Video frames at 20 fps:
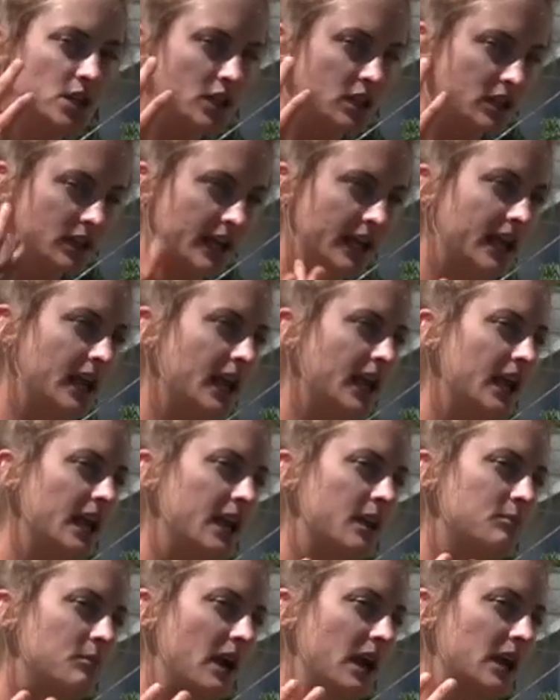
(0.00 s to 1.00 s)

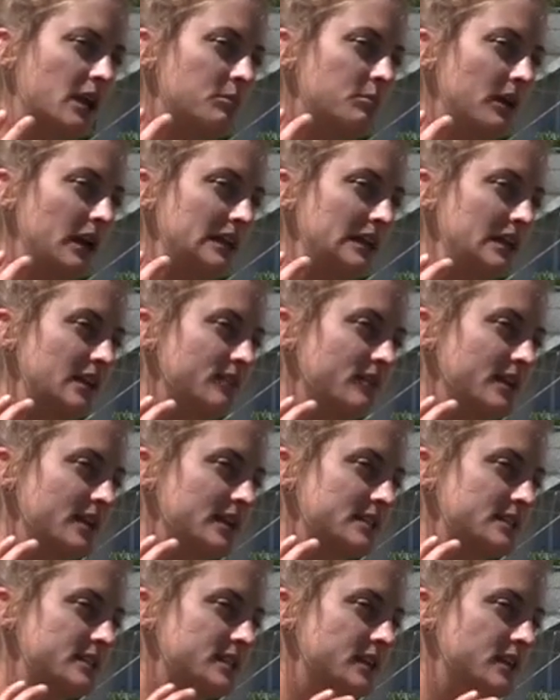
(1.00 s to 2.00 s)
clicking and my competitive
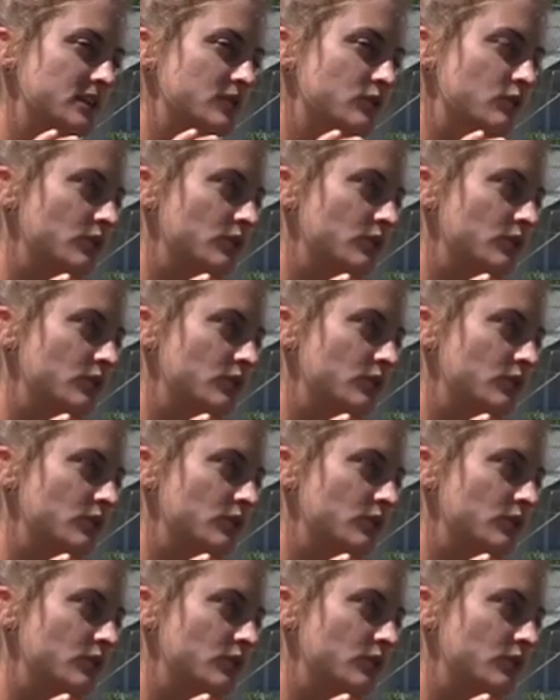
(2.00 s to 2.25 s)
instinct